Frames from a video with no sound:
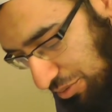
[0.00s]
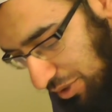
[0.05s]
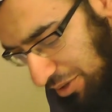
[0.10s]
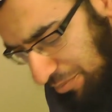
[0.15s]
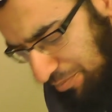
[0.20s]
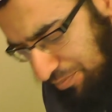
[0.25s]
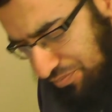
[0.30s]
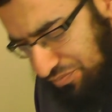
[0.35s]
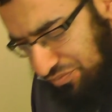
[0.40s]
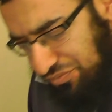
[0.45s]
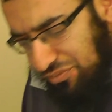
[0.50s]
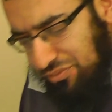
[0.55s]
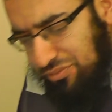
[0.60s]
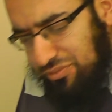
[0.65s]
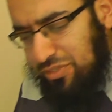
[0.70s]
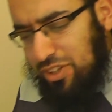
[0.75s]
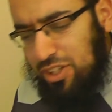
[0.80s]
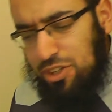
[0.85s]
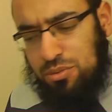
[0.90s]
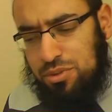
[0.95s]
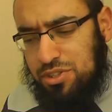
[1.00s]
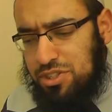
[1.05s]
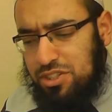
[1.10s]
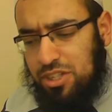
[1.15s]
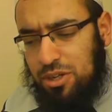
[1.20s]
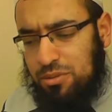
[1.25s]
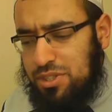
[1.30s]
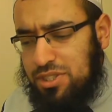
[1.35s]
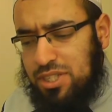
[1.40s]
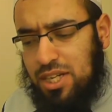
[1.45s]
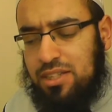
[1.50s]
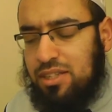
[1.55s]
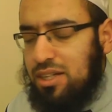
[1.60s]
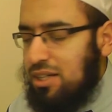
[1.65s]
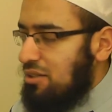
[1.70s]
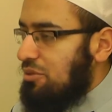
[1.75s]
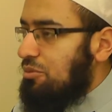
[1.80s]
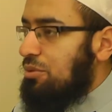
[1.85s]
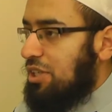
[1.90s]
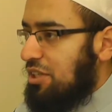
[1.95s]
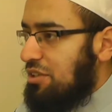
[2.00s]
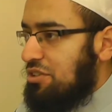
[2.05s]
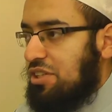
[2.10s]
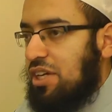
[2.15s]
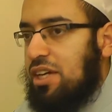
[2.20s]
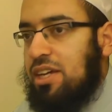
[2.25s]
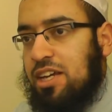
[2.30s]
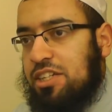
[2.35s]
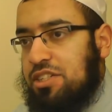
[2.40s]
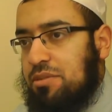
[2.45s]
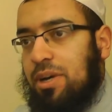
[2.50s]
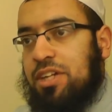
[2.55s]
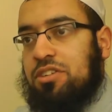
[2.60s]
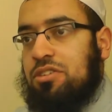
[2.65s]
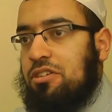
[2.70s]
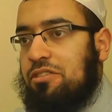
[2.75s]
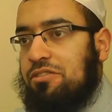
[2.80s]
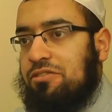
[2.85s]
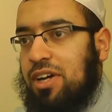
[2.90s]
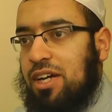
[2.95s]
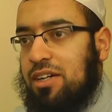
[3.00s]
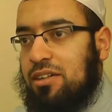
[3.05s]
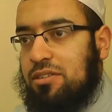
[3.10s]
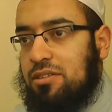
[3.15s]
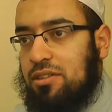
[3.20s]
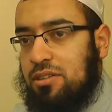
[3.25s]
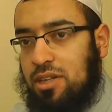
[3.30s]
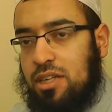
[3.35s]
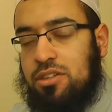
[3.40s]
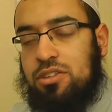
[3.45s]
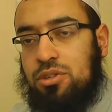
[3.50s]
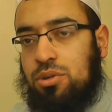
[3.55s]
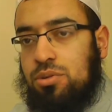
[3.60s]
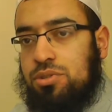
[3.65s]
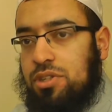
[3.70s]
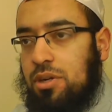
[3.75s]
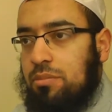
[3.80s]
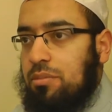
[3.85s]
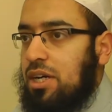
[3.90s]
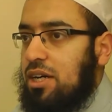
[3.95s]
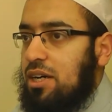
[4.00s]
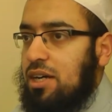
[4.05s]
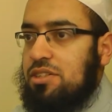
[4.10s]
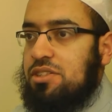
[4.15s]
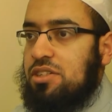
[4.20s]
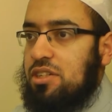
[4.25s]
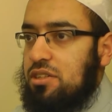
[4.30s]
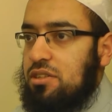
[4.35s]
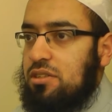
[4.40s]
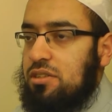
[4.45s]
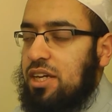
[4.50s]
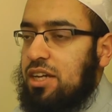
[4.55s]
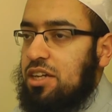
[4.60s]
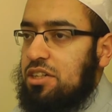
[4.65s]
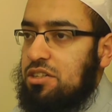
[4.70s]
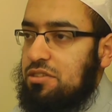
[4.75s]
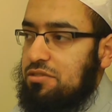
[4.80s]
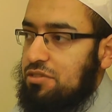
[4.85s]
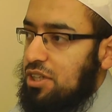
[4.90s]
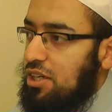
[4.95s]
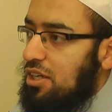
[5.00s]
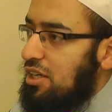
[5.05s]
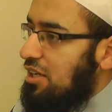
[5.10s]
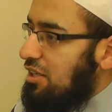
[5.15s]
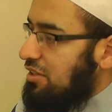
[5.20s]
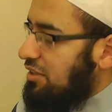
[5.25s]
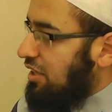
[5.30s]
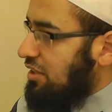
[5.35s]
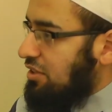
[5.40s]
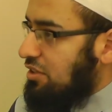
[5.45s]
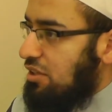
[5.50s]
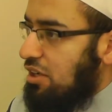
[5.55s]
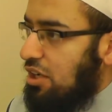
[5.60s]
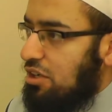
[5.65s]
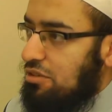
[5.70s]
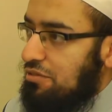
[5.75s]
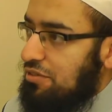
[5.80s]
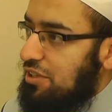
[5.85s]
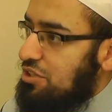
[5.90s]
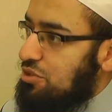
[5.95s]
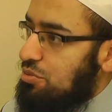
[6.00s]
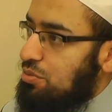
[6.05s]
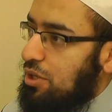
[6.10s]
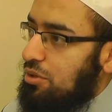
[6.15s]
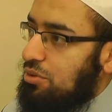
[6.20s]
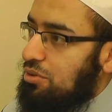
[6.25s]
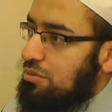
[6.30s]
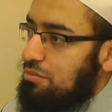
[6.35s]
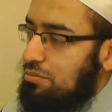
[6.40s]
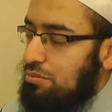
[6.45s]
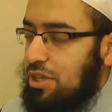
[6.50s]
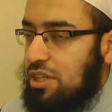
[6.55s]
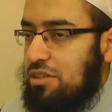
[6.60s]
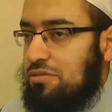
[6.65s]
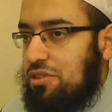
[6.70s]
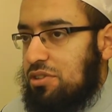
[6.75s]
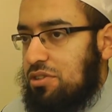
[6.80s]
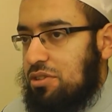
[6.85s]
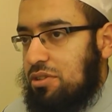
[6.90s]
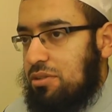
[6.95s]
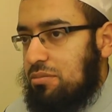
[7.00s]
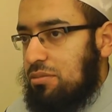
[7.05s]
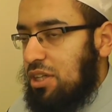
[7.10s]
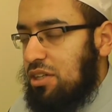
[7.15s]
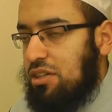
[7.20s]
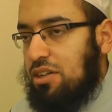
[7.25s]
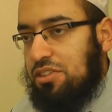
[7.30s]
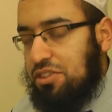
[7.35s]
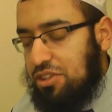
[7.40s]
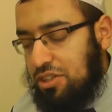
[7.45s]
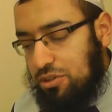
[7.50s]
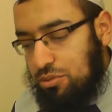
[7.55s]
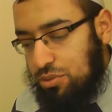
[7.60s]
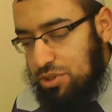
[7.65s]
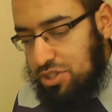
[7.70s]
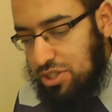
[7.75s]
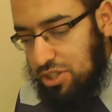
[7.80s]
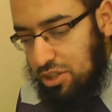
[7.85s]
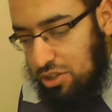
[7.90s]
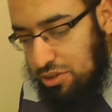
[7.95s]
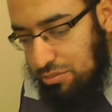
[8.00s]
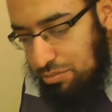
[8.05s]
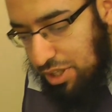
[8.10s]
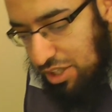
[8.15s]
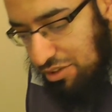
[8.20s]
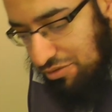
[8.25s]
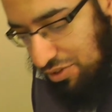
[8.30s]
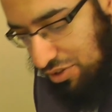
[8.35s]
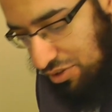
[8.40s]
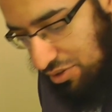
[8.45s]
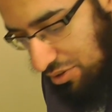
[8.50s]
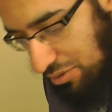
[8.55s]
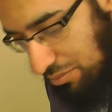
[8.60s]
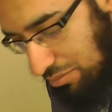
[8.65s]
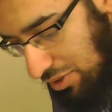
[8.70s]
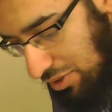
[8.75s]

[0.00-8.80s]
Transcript: way, which is that we can say it as a matter of fact and use the ma as a negative na, that none of his wealth benefited him and nothing which he earned benefited him.